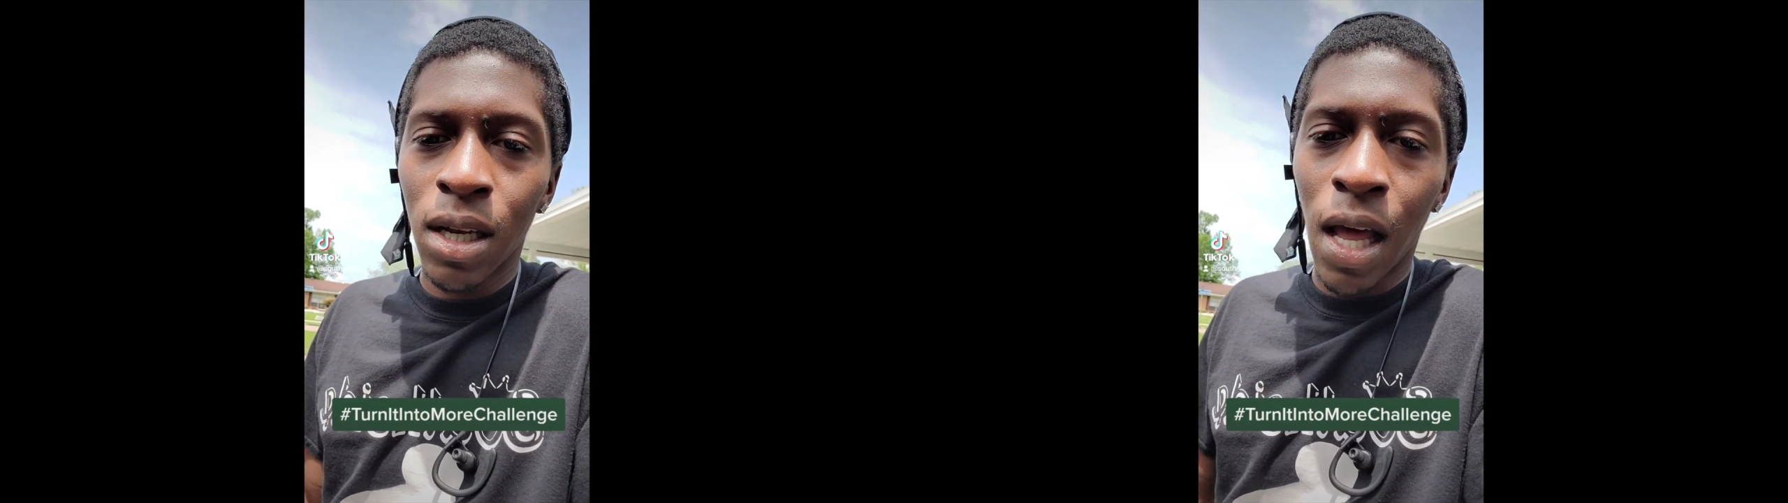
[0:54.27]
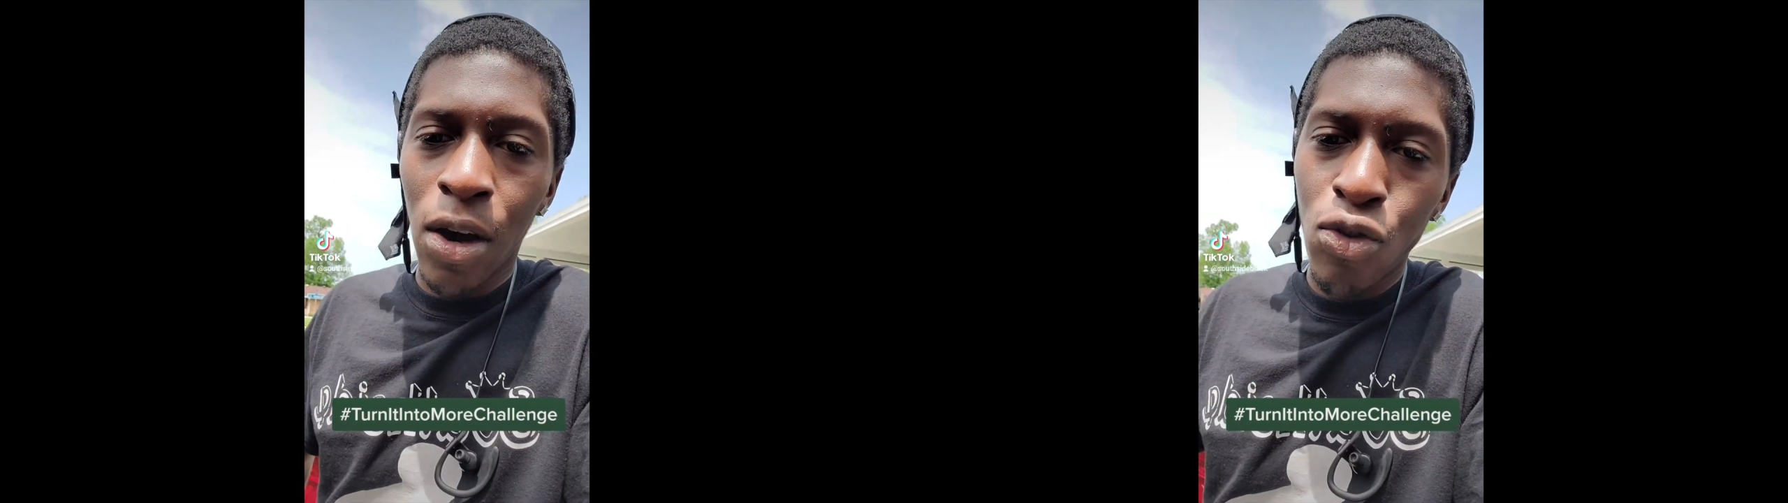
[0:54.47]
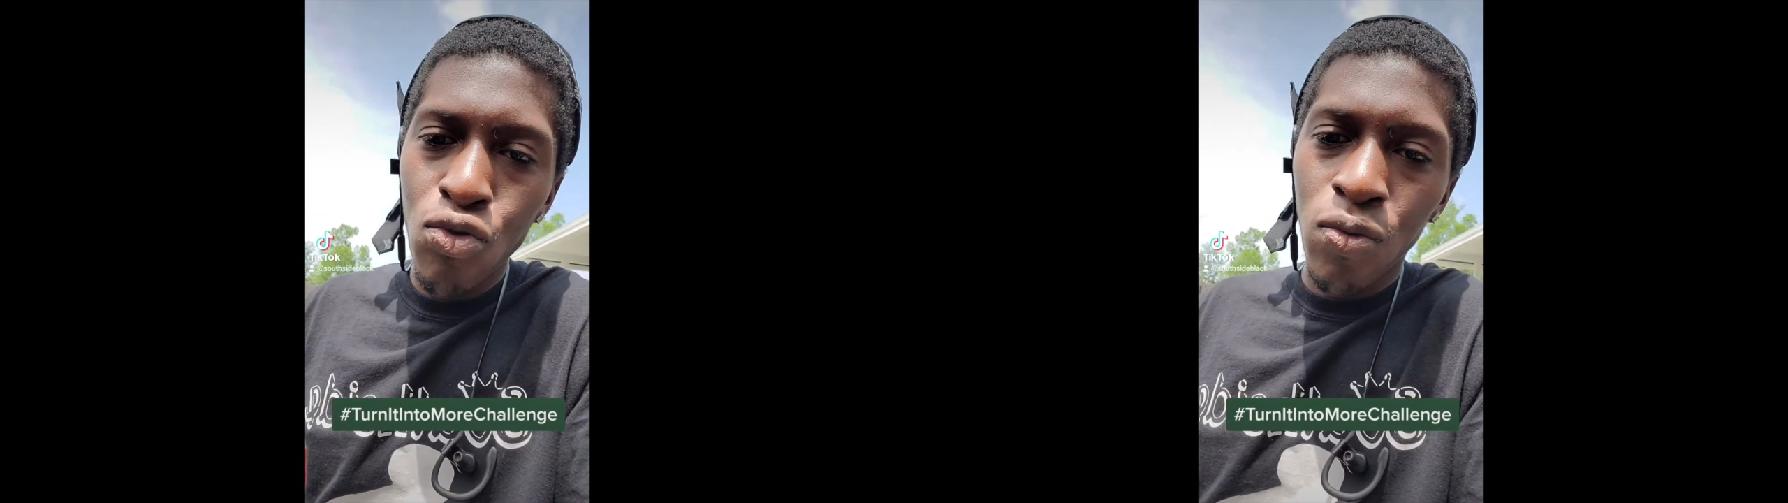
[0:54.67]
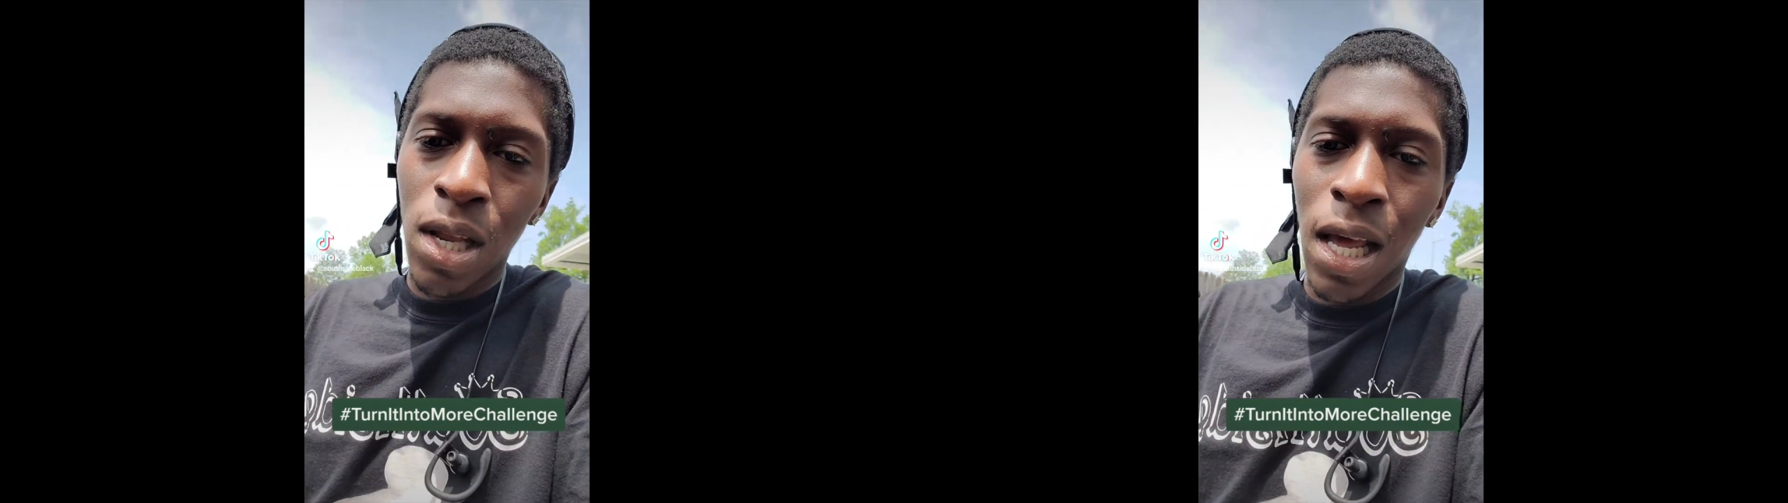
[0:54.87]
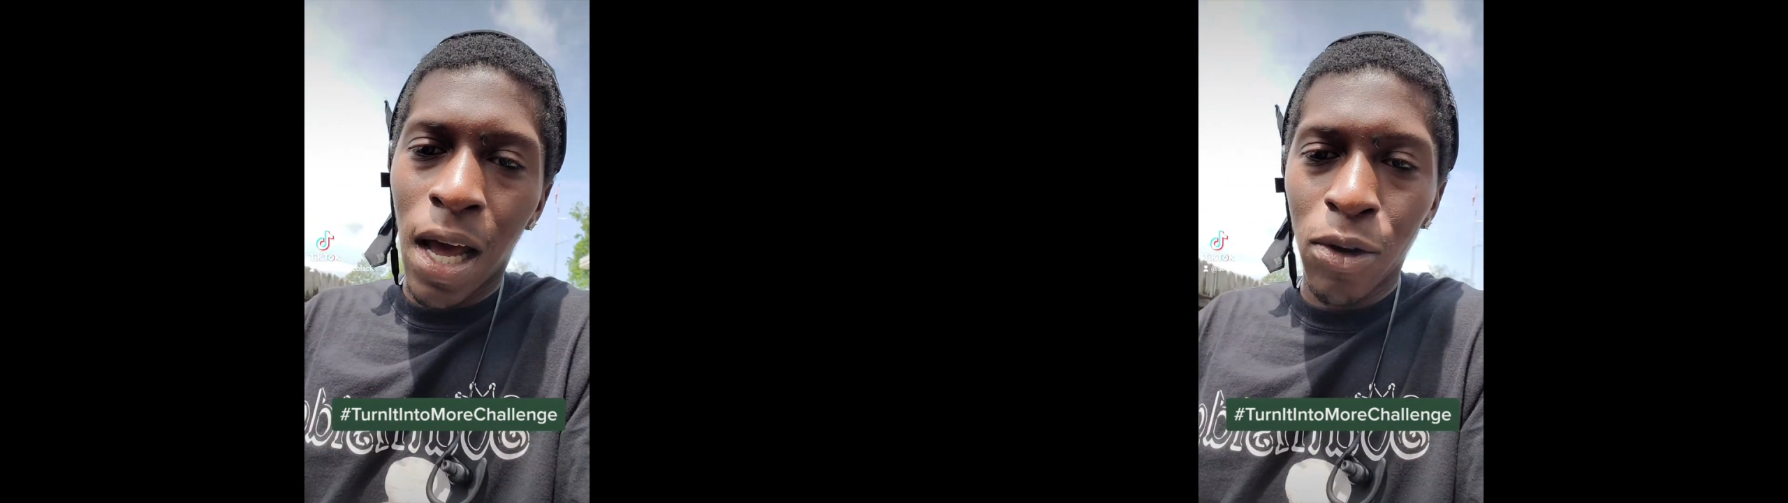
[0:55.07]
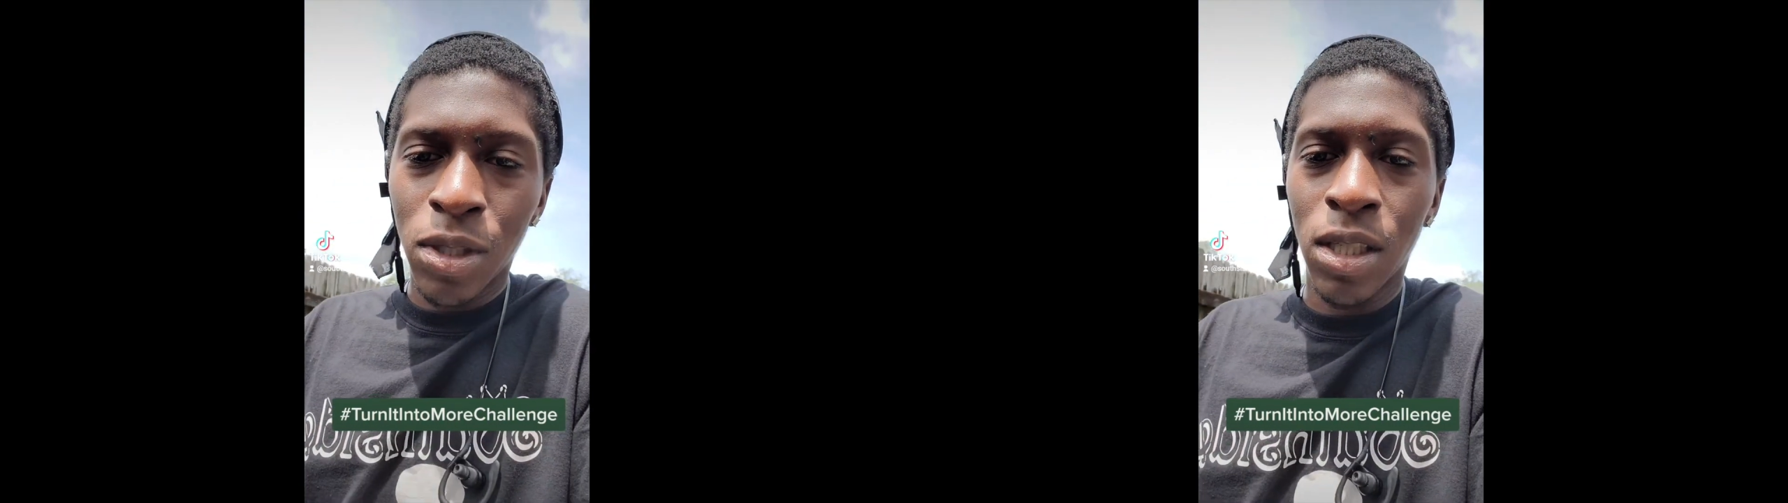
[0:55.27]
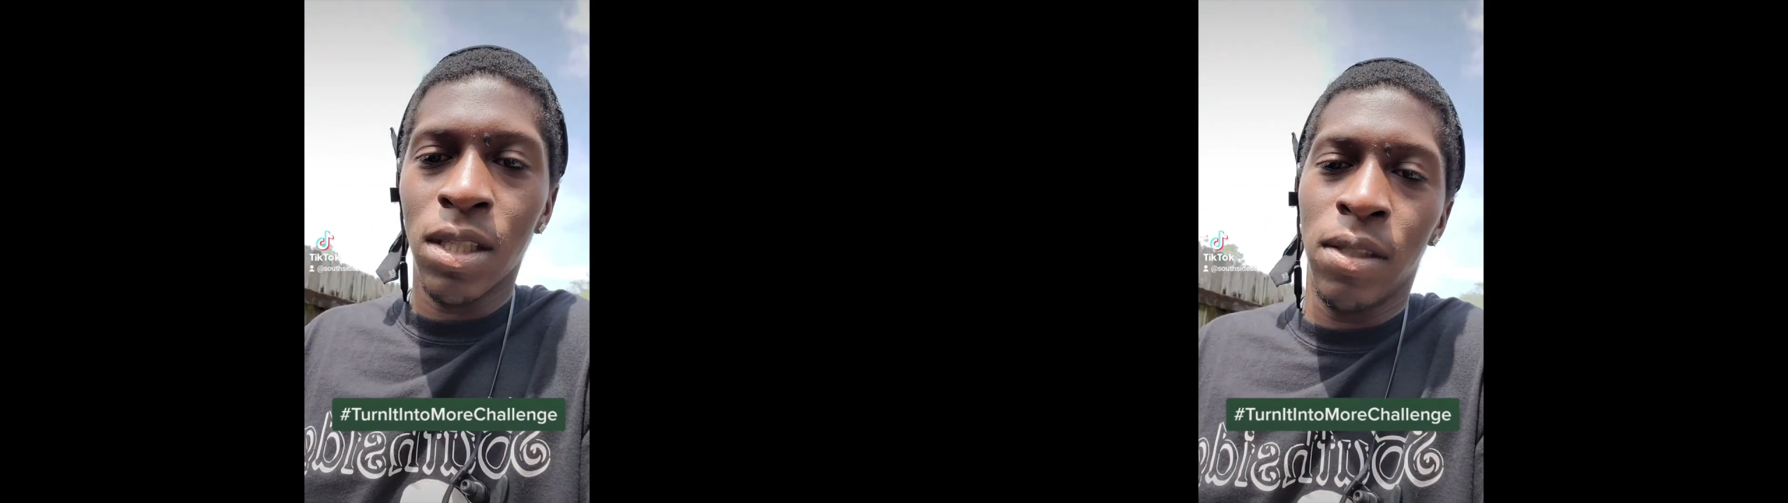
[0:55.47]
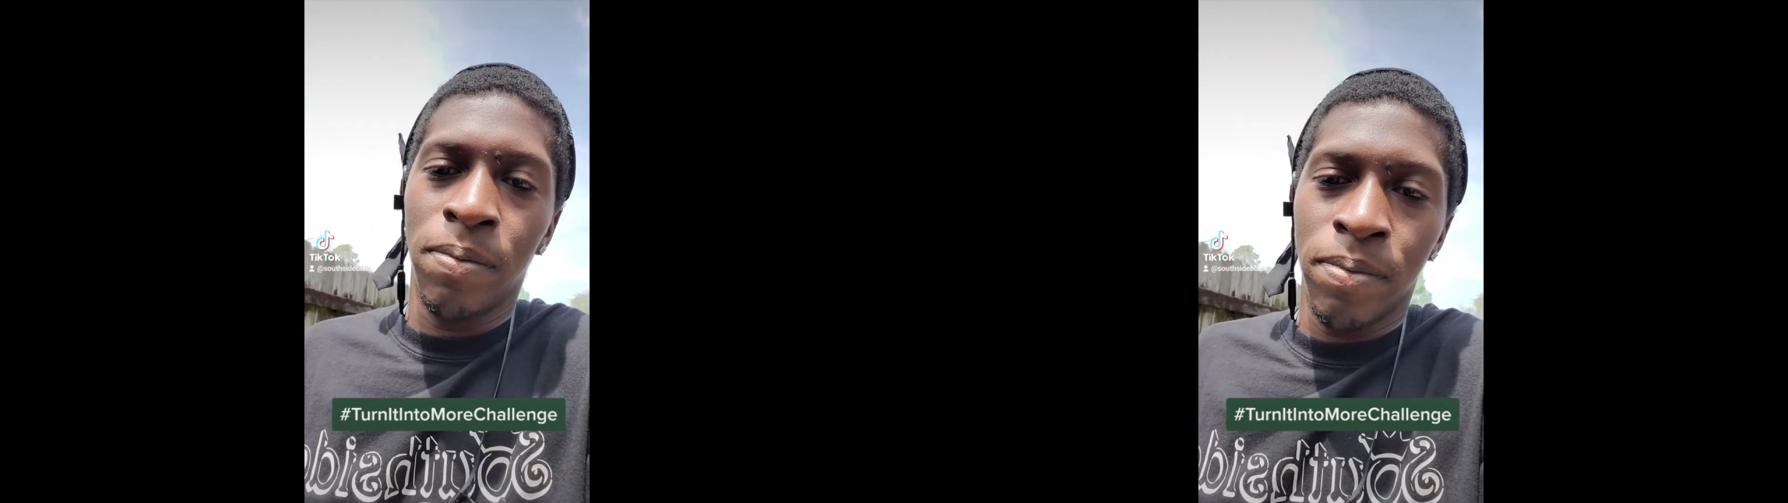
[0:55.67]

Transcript: Like, who really out here